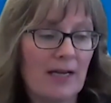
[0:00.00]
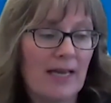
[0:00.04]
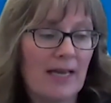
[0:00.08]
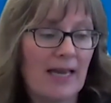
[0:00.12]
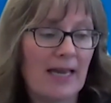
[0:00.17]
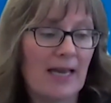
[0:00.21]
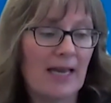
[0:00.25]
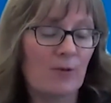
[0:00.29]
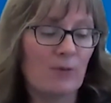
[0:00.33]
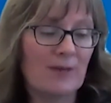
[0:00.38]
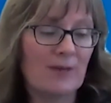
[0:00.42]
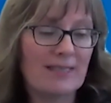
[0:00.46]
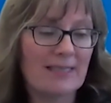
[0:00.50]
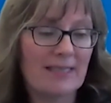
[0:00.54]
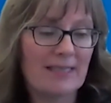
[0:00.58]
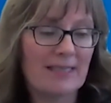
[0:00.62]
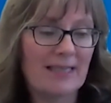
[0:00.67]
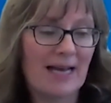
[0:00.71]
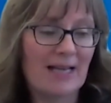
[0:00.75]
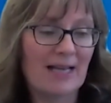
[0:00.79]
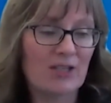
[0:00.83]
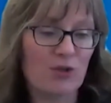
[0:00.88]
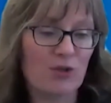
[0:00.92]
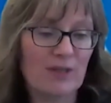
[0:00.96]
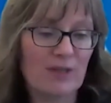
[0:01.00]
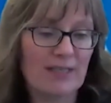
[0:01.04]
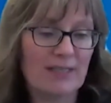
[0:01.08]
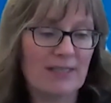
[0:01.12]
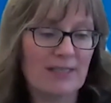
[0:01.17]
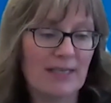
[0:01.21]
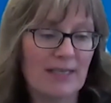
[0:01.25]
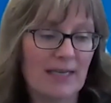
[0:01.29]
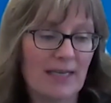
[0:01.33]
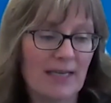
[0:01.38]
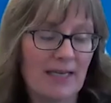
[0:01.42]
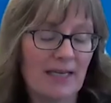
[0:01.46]
And we see that
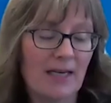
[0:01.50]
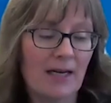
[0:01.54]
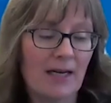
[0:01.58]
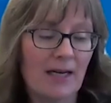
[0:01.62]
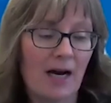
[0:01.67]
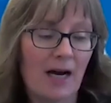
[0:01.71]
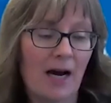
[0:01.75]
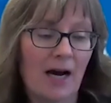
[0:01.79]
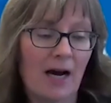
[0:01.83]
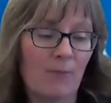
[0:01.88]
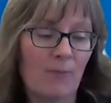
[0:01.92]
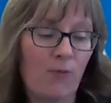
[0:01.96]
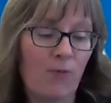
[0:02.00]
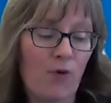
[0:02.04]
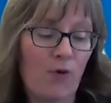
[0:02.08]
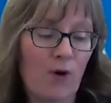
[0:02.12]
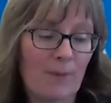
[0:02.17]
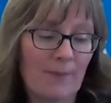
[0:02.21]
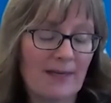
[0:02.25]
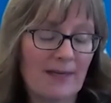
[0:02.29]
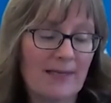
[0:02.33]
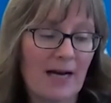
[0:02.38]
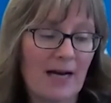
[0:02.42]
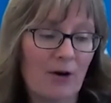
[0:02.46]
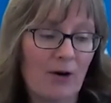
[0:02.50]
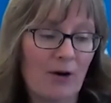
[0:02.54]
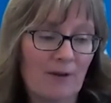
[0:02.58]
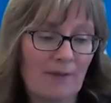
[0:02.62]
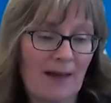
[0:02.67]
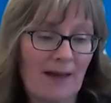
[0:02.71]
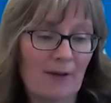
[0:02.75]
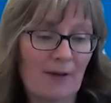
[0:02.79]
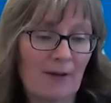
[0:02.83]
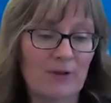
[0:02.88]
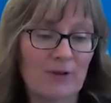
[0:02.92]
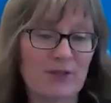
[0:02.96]
sodicity forming down in
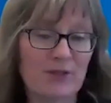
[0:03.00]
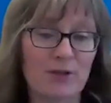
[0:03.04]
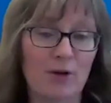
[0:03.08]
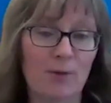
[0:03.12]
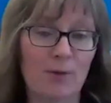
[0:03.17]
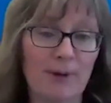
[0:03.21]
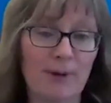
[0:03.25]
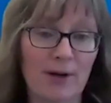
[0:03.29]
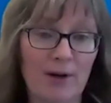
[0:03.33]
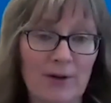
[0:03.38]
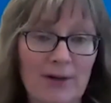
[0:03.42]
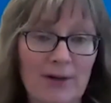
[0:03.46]
that foot slope area.